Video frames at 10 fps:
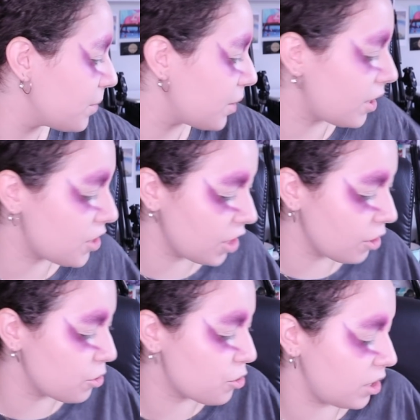So then she
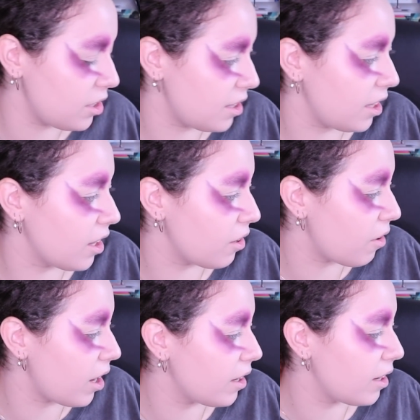goes straight into the other
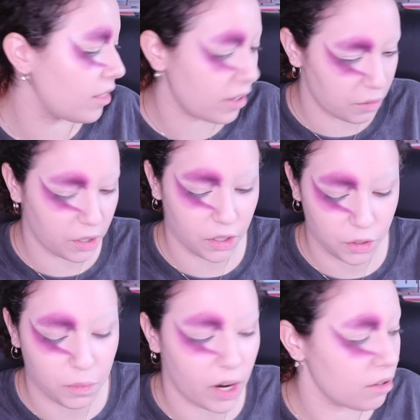eye, and then we're going to do
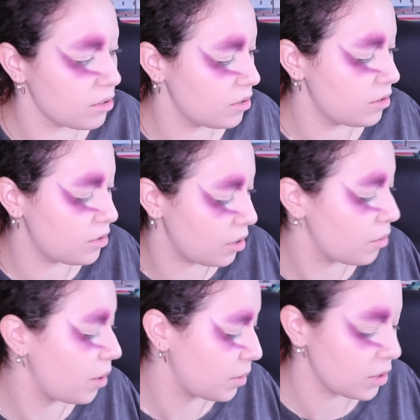brows. So
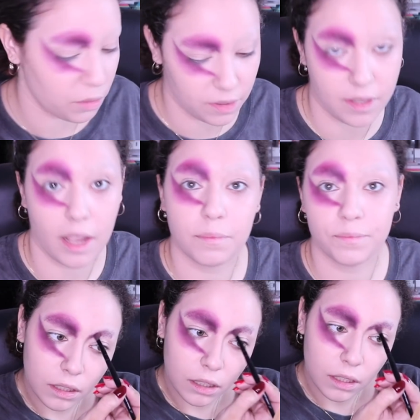I'm going to do the same.
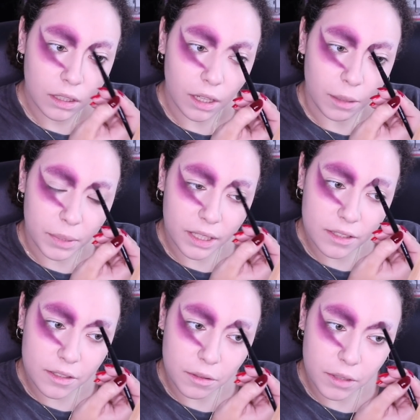I'm being
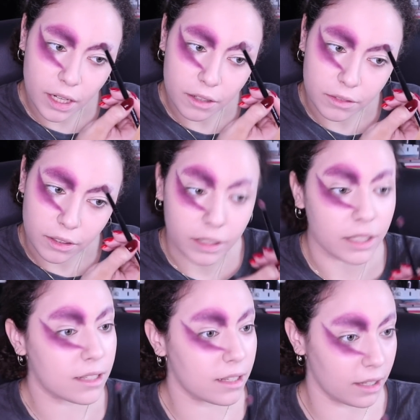so careful on
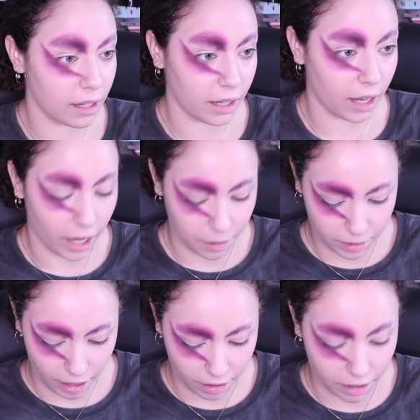this
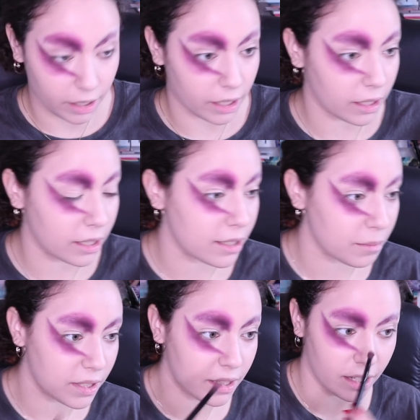eyebrow area because I'm
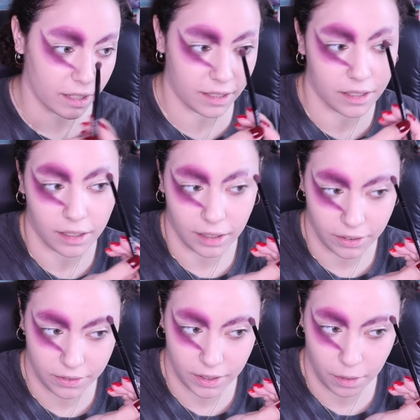scared it's gonna
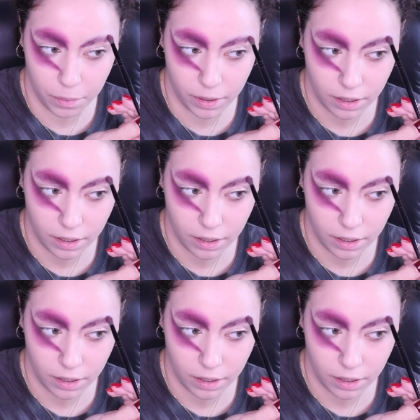lift up.